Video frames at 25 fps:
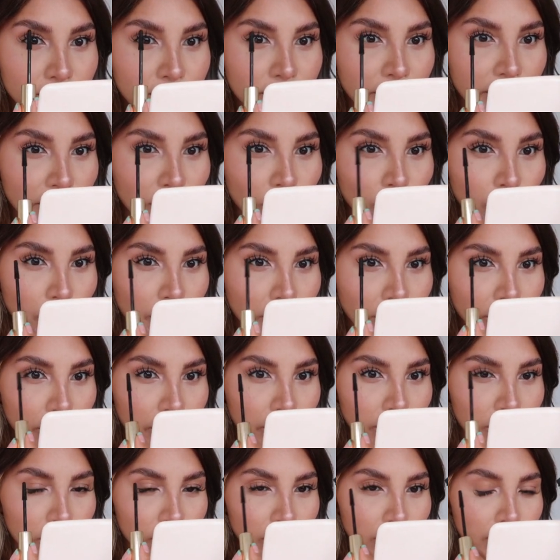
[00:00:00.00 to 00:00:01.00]
being
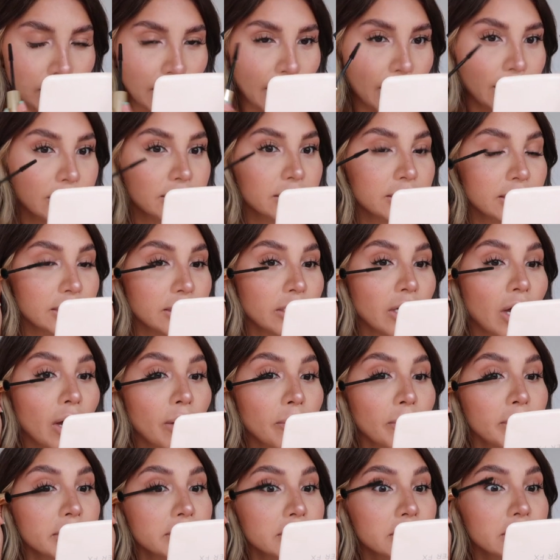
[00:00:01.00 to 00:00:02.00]
weird or acting
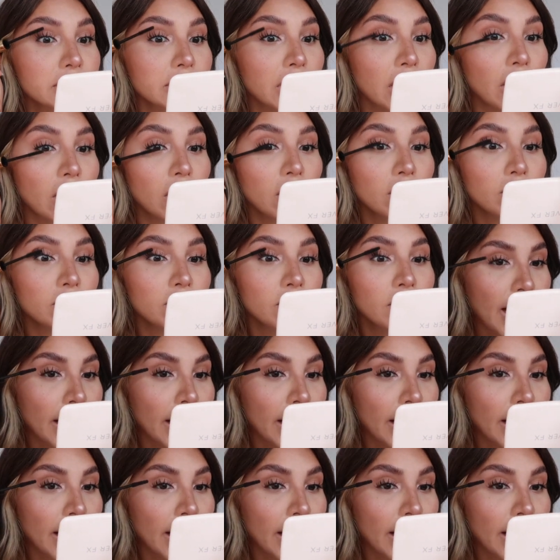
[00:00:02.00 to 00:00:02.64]
not myself,